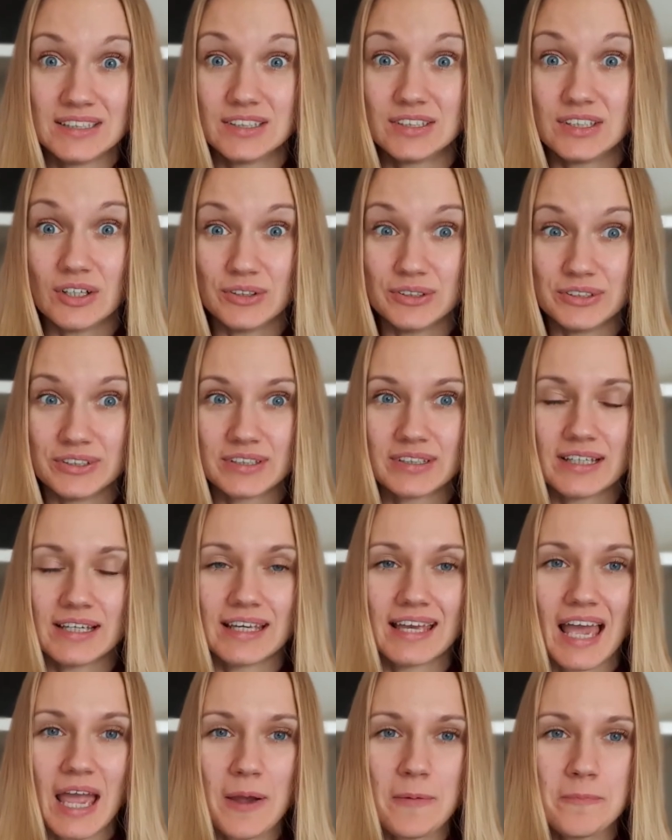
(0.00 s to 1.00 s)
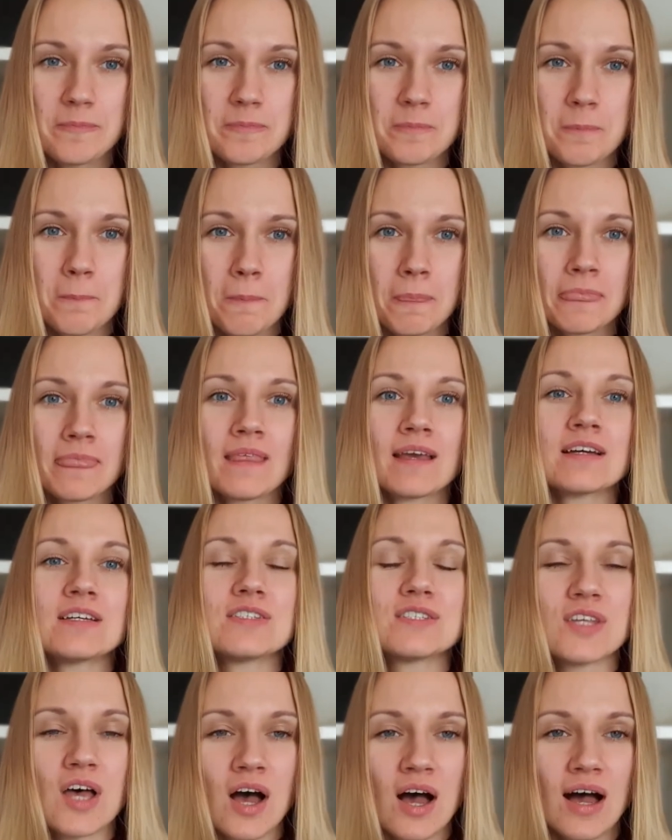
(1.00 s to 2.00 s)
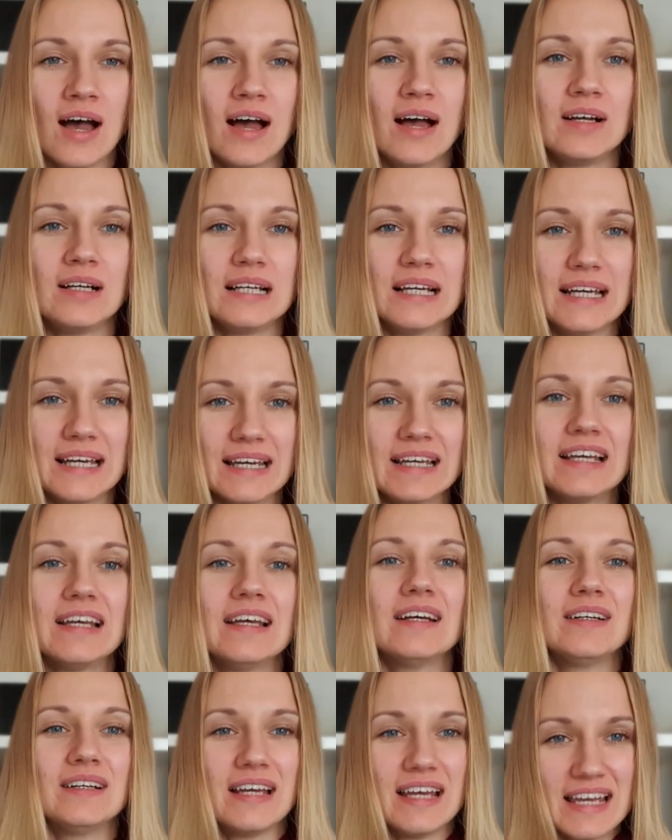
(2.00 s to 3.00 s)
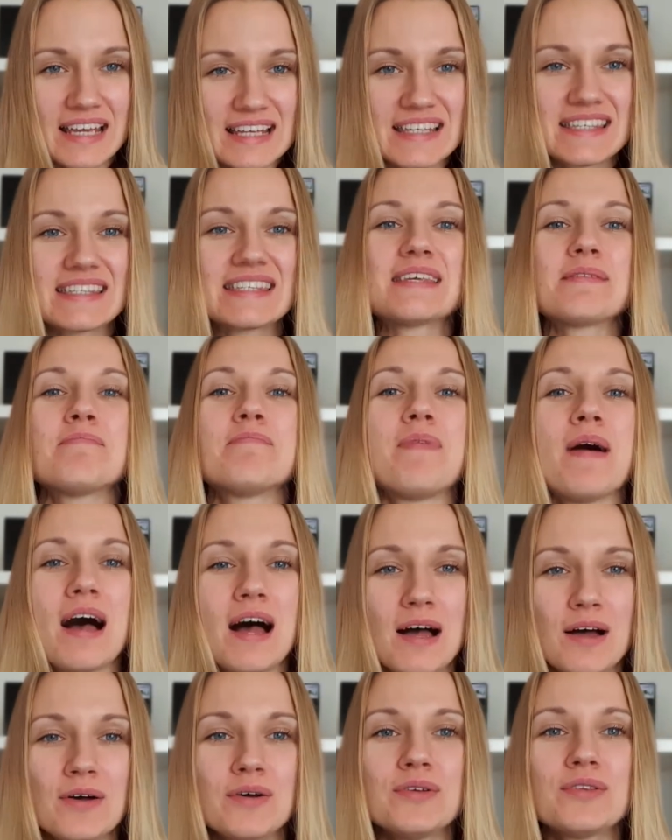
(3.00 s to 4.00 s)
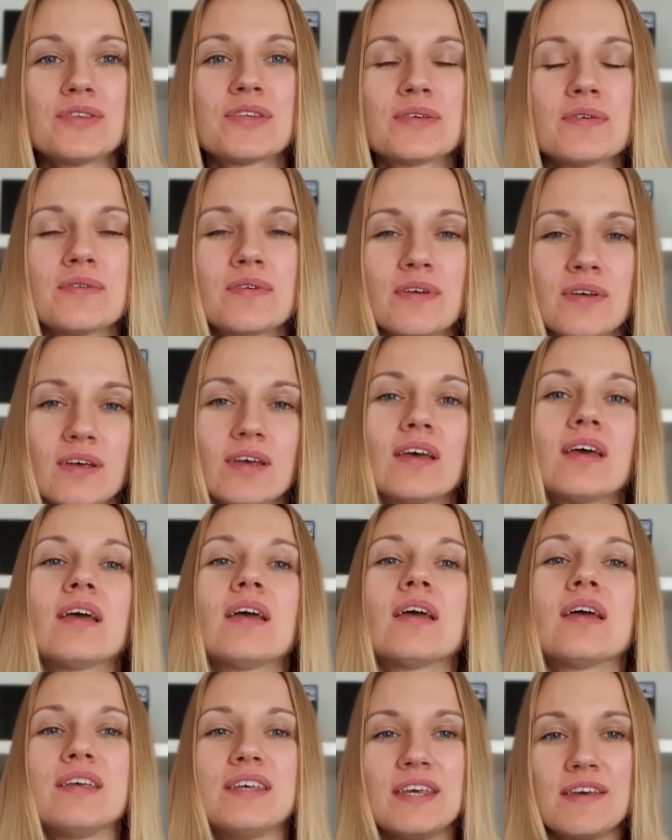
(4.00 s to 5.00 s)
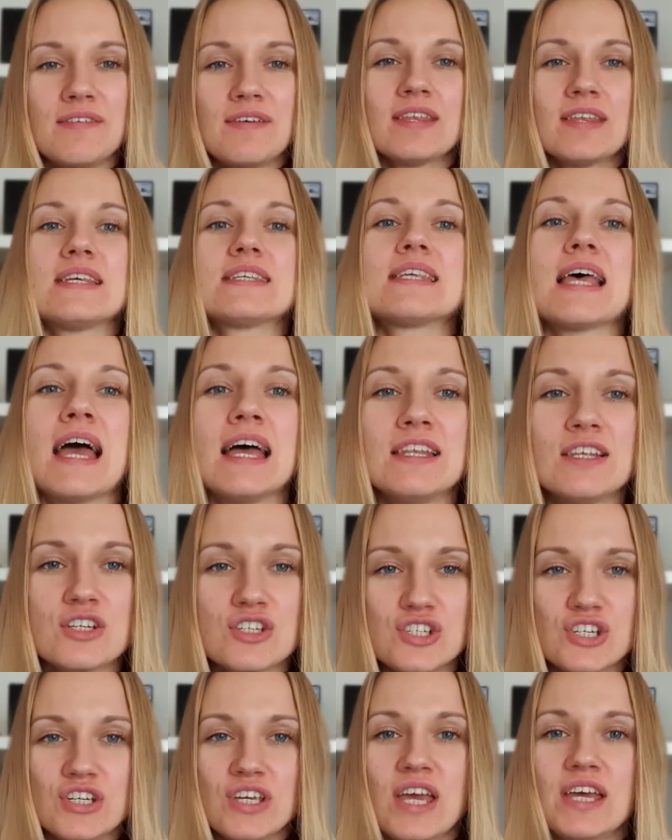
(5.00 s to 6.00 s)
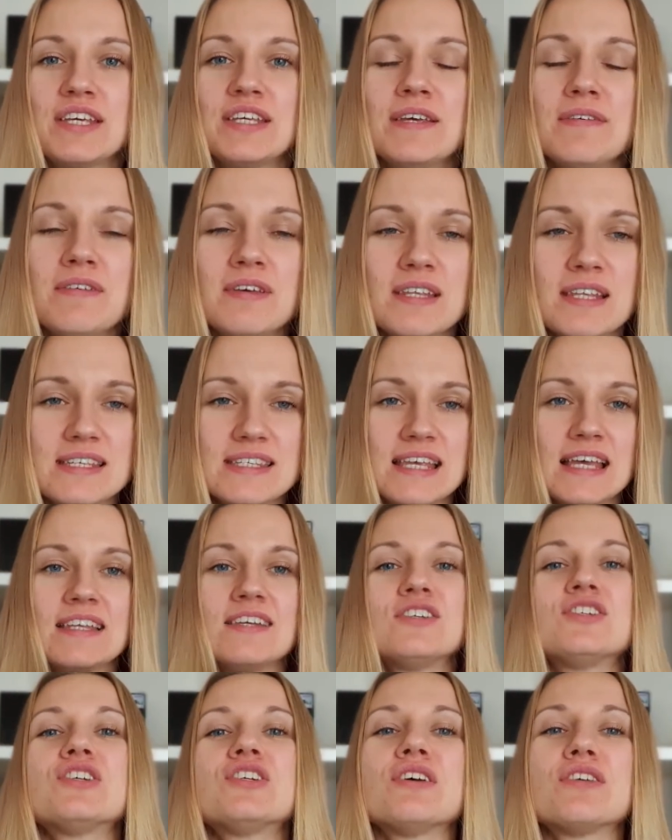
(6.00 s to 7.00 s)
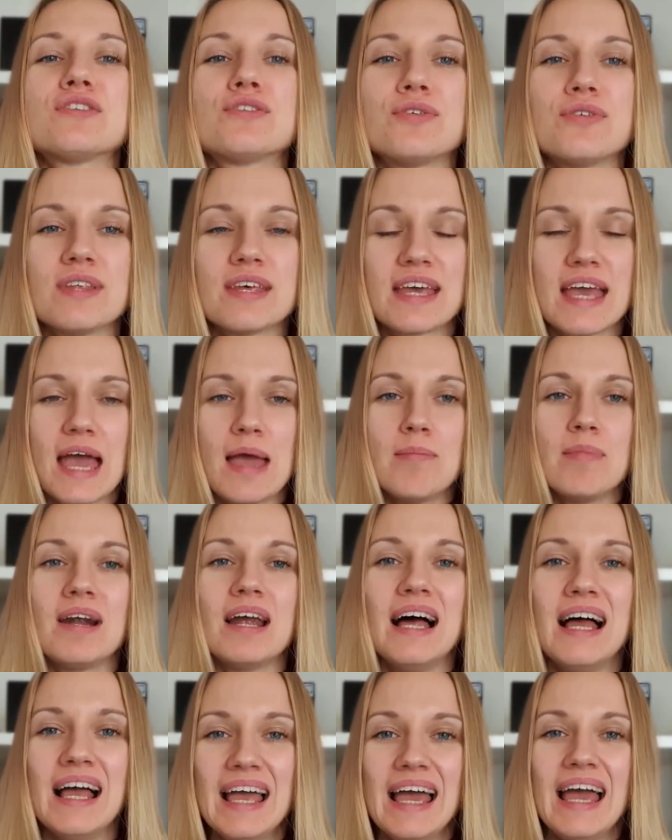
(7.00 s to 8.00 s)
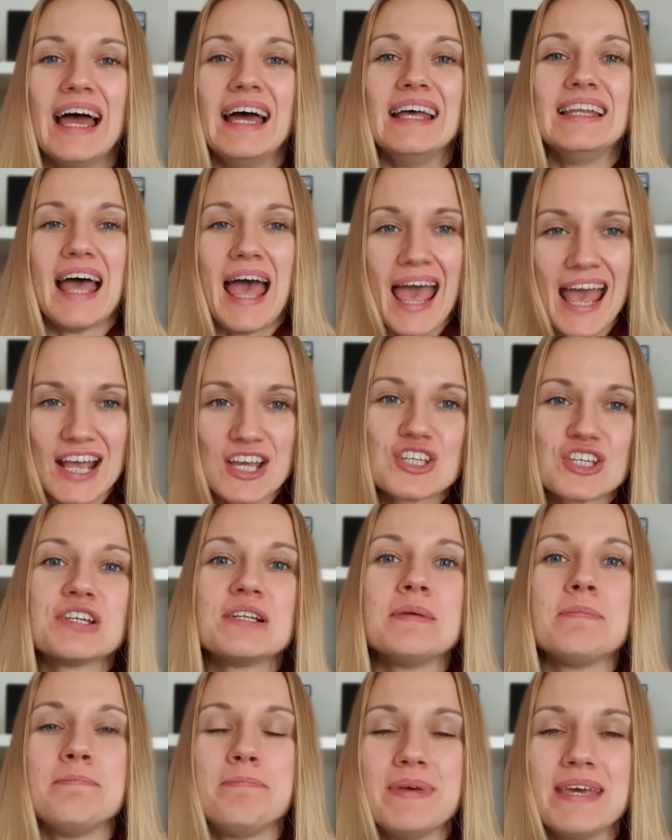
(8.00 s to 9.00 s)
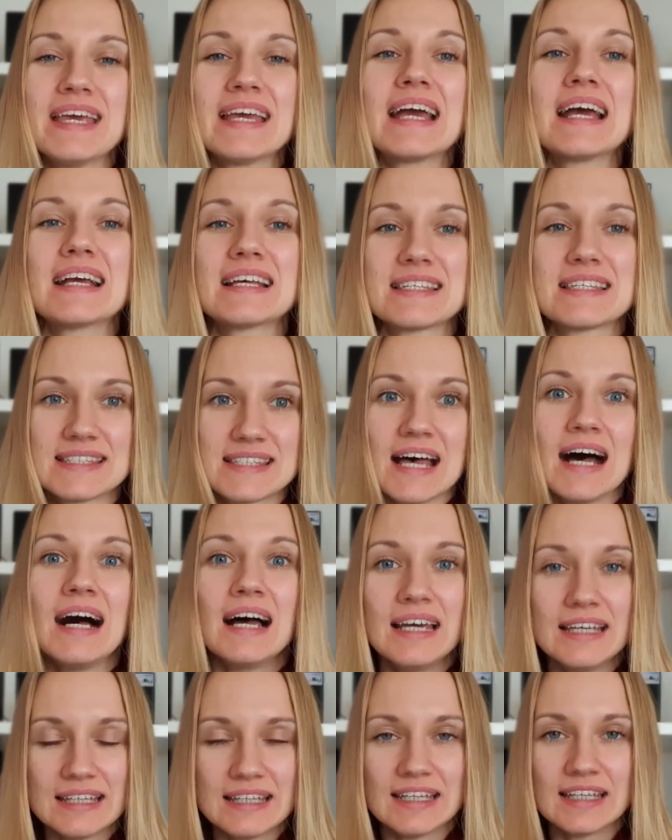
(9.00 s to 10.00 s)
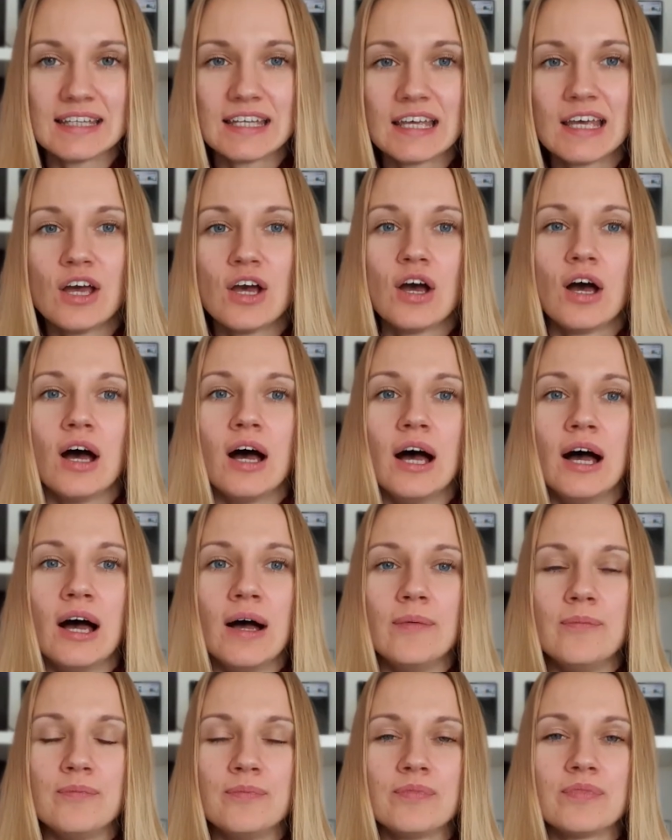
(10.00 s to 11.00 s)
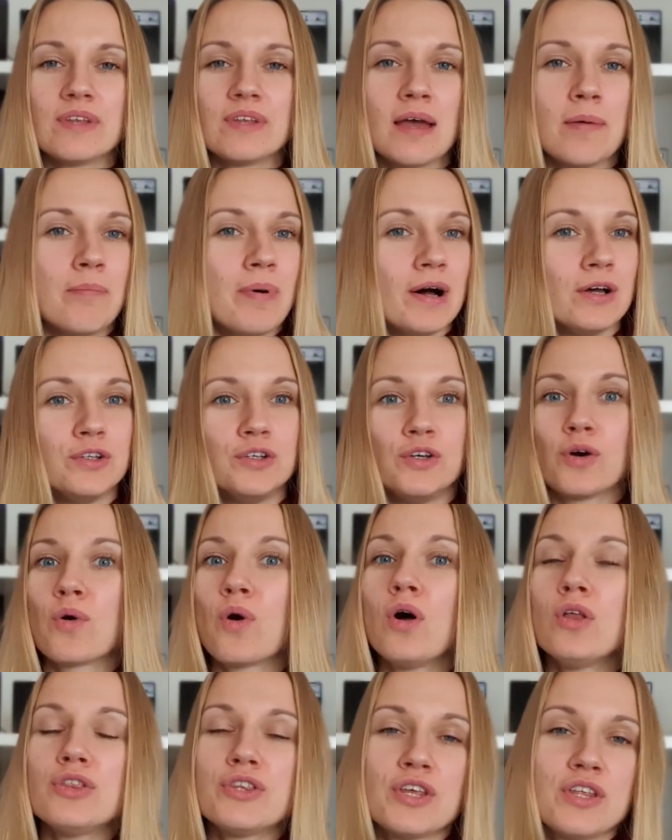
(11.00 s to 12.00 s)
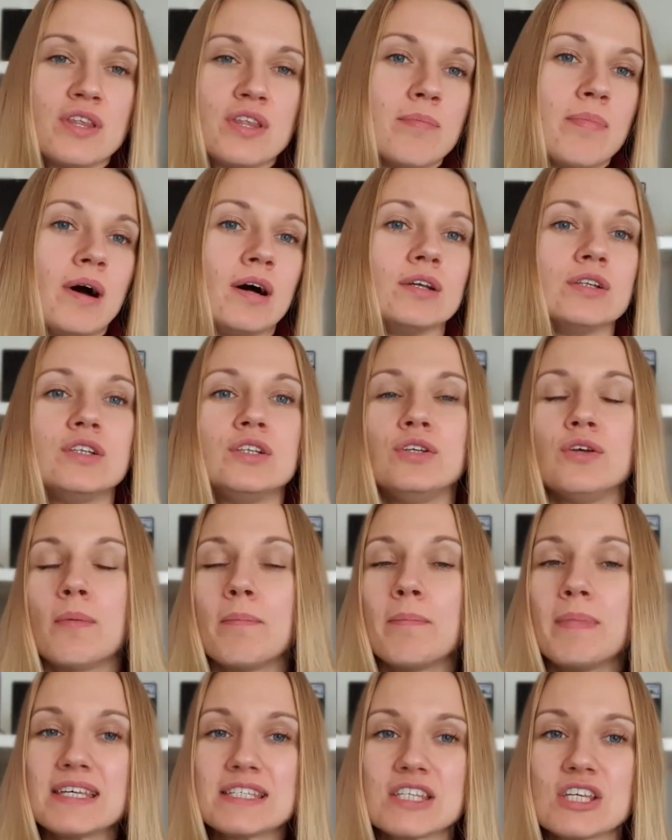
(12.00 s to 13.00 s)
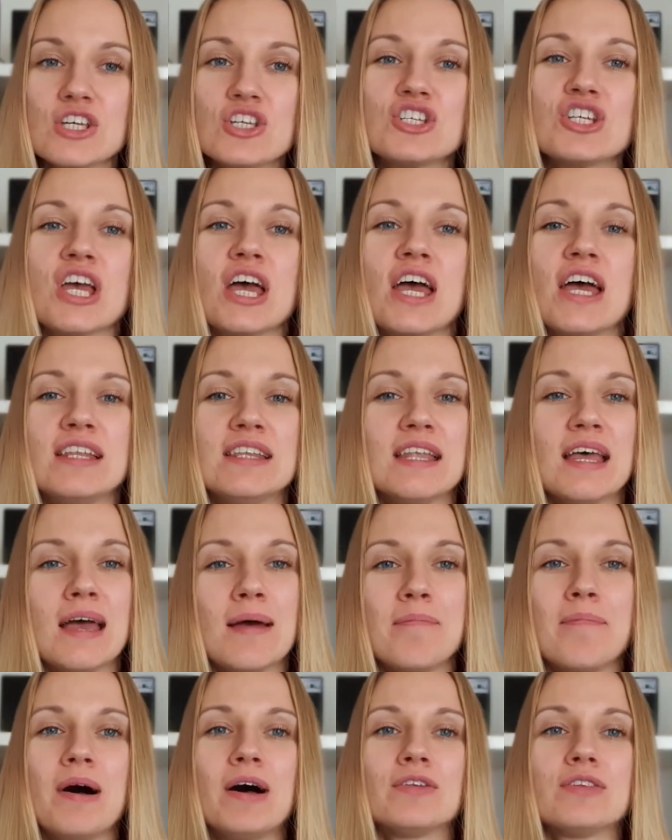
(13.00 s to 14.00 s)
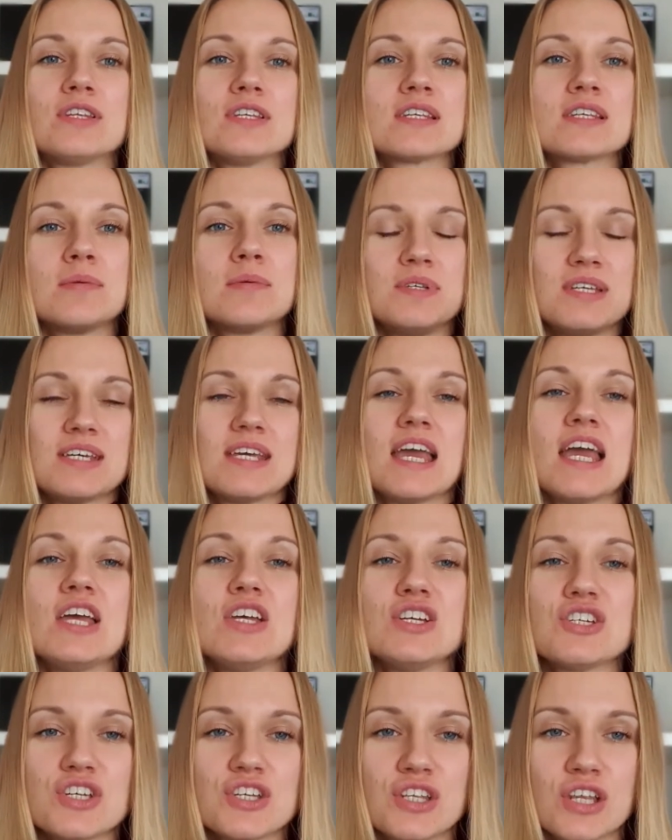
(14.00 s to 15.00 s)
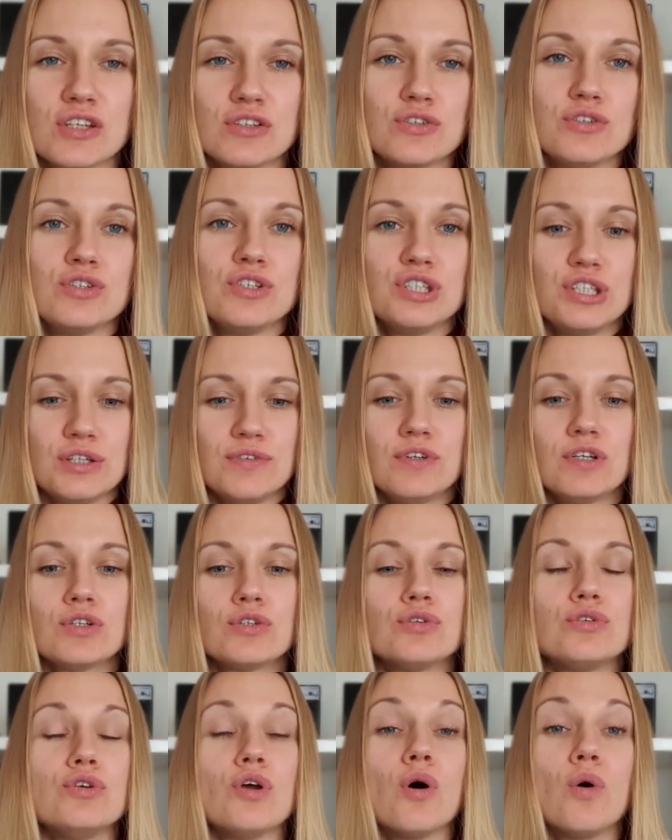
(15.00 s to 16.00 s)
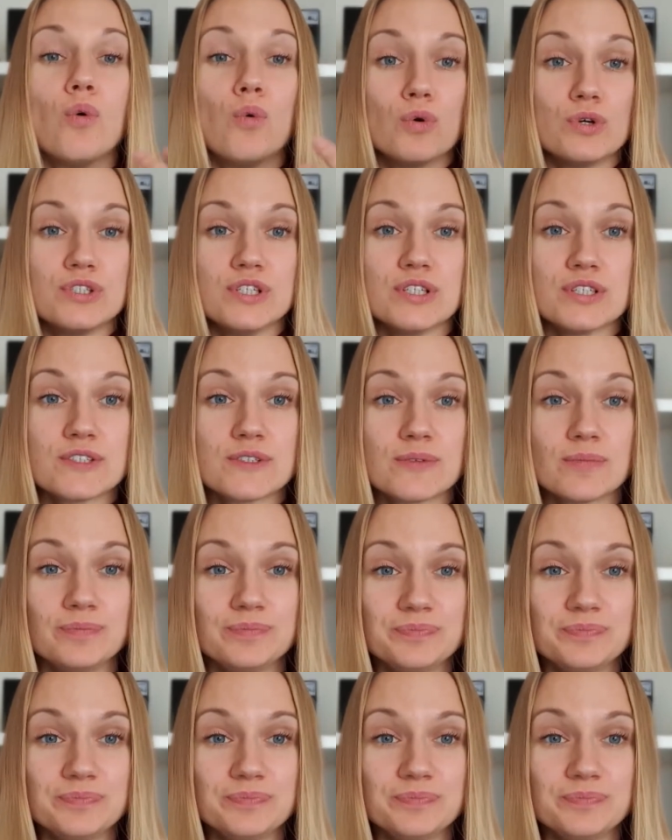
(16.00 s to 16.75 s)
Don't. Okay, so it's about giving this energy, giving this energy to the camera, and actually being excited about your content, about your message, and about this communication that you're giving to your audience.